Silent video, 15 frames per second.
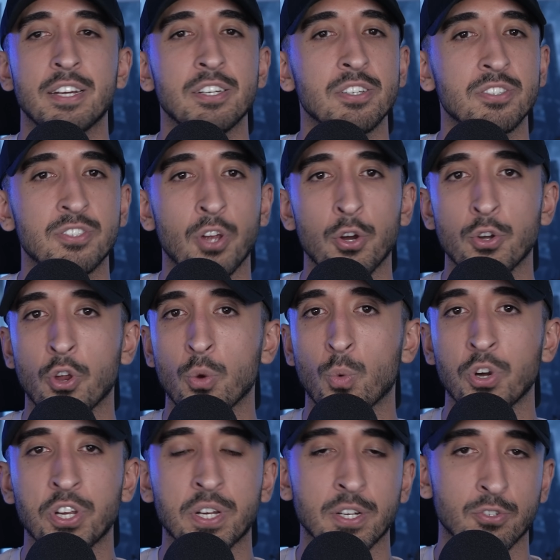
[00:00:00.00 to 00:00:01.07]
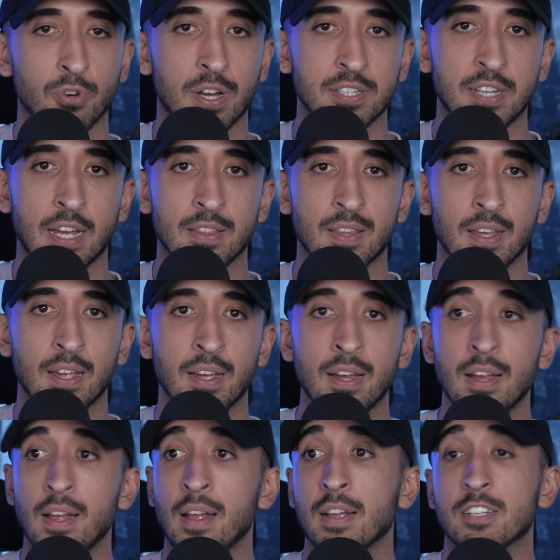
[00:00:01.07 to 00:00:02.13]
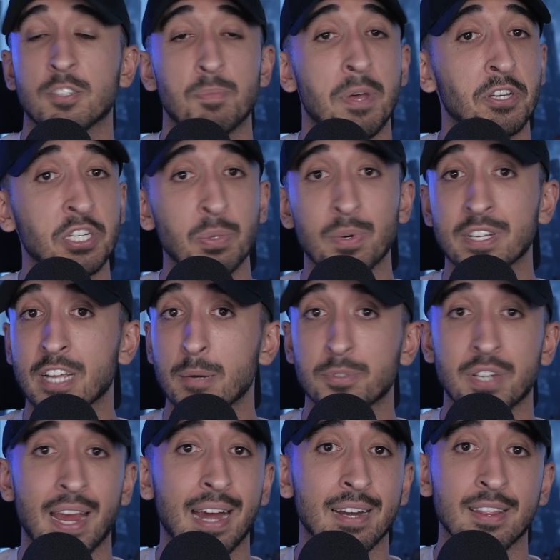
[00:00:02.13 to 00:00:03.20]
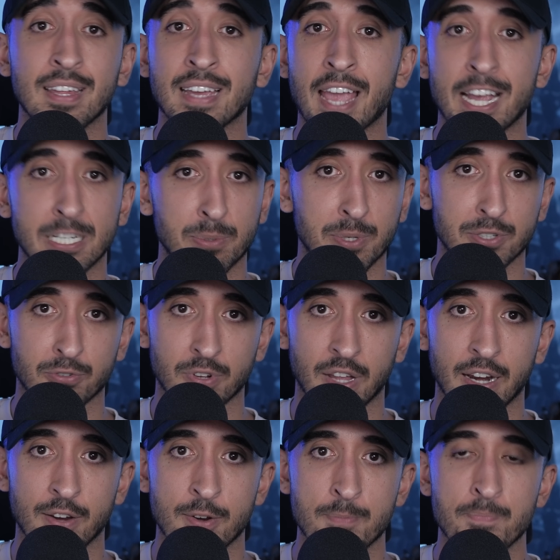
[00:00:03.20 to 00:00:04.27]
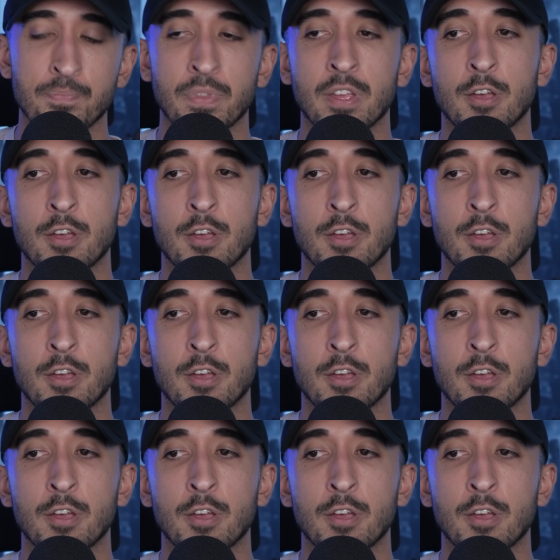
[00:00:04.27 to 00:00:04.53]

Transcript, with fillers: You just don't know what you can trust out there, especially when it comes to anything Xbox related.